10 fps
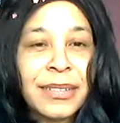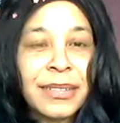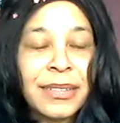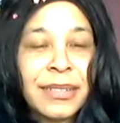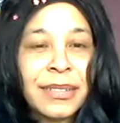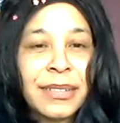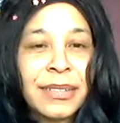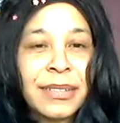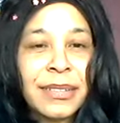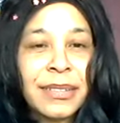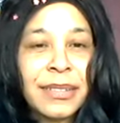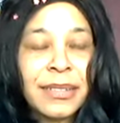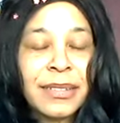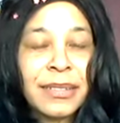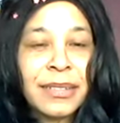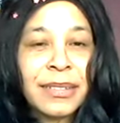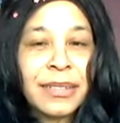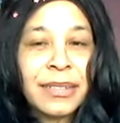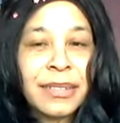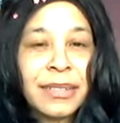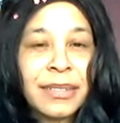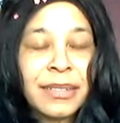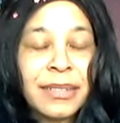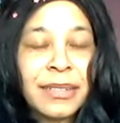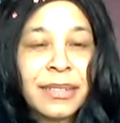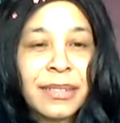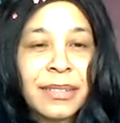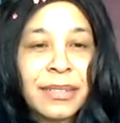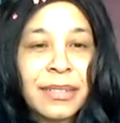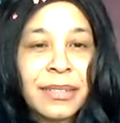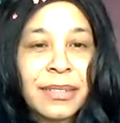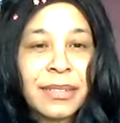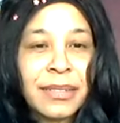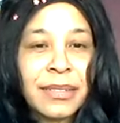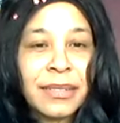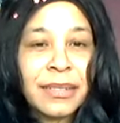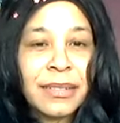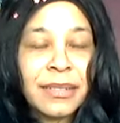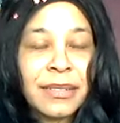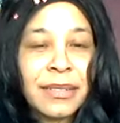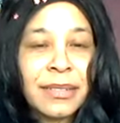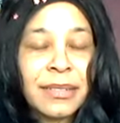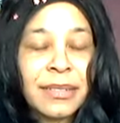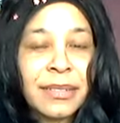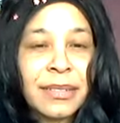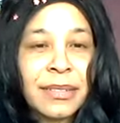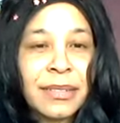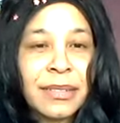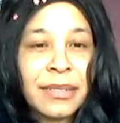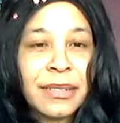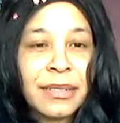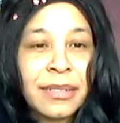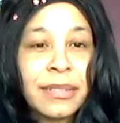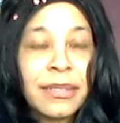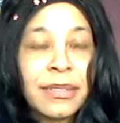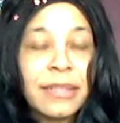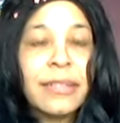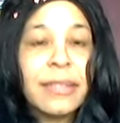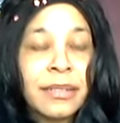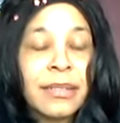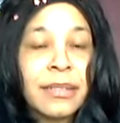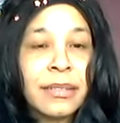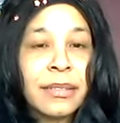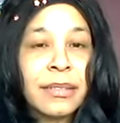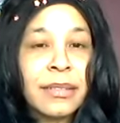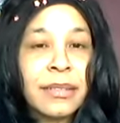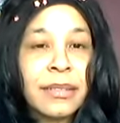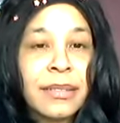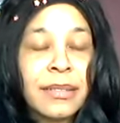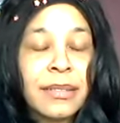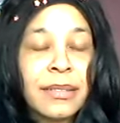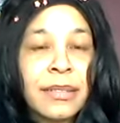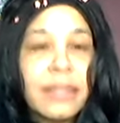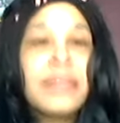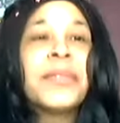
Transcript: [no speech]